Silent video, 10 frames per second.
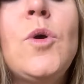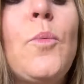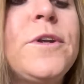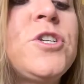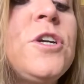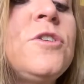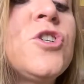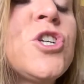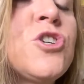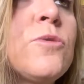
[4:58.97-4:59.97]
which
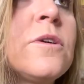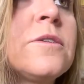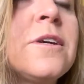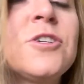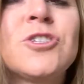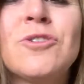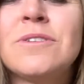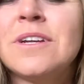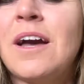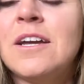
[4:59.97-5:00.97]
ensures a
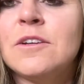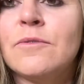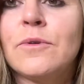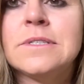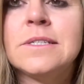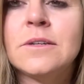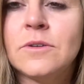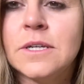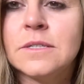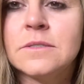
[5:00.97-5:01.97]
certain kind of
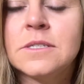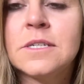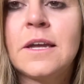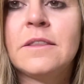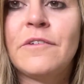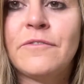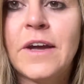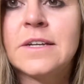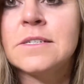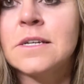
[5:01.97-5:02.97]
resilience in the
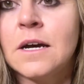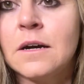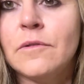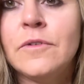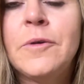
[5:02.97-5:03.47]
face of